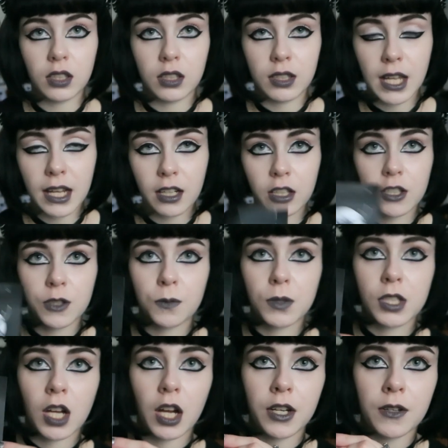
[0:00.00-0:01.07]
necklace was
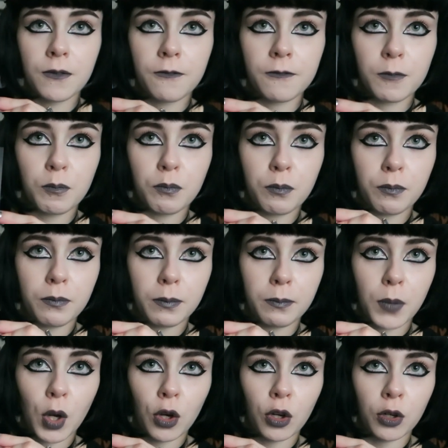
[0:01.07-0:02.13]
kind of
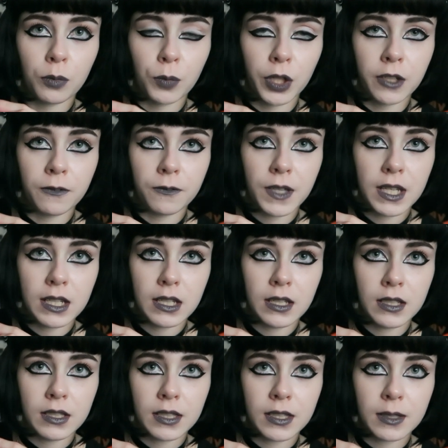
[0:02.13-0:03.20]
put on one of
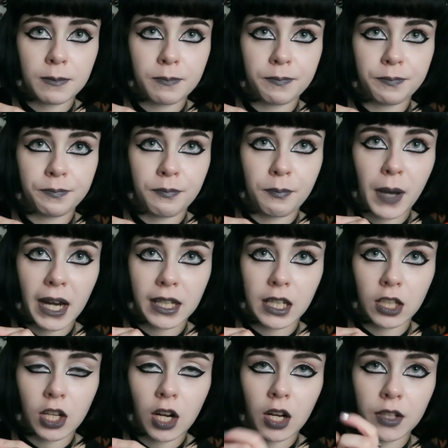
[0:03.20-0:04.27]
these
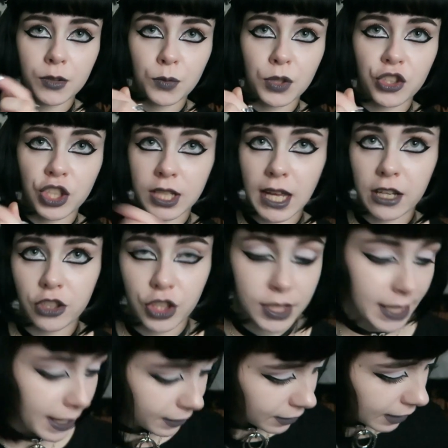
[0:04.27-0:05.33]
backing cards, which again
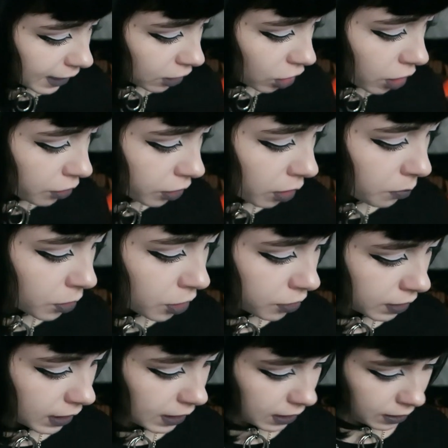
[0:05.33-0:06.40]
just has their logo
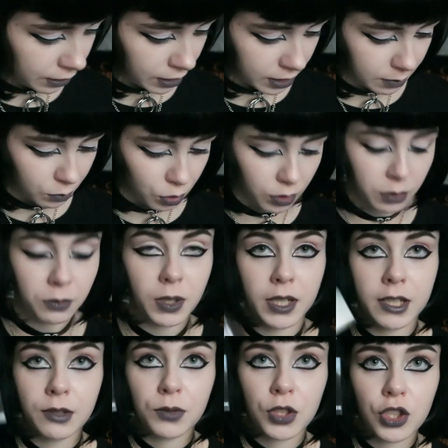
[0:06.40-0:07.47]
on, and the smaller
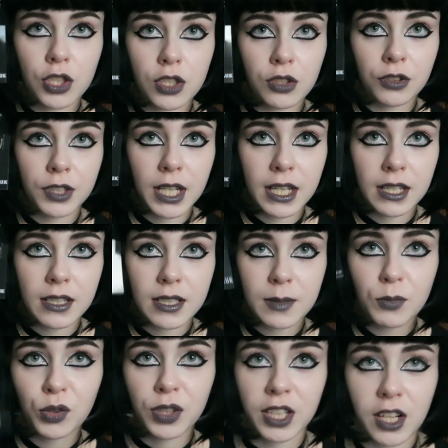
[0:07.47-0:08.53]
one was just on a
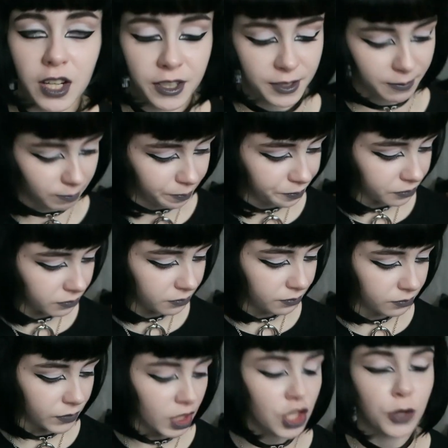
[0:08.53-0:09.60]
smaller card.
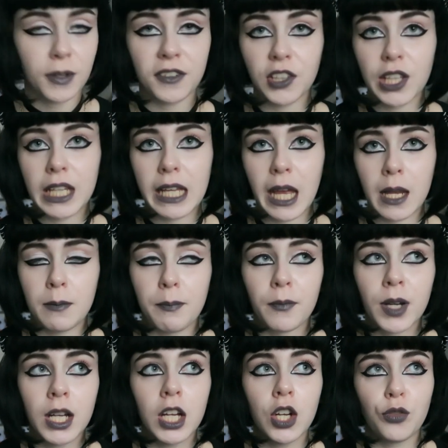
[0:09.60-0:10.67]
So everything came
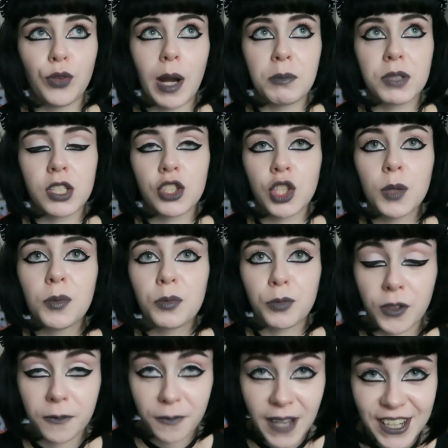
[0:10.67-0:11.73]
wrapped super
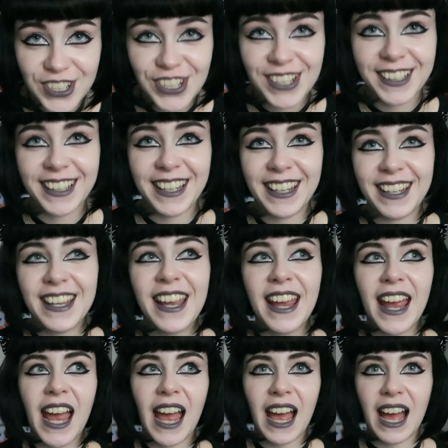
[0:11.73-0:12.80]
professionally
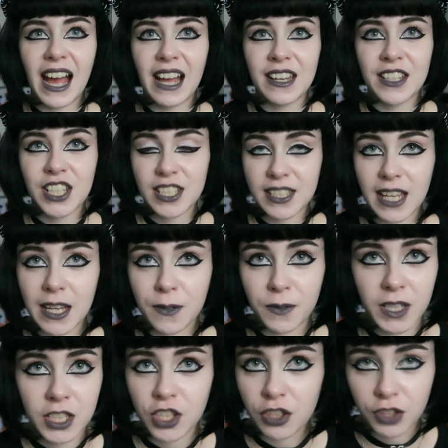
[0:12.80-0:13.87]
and
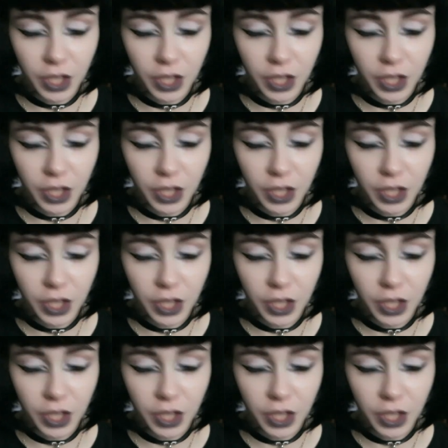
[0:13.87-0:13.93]
safely, so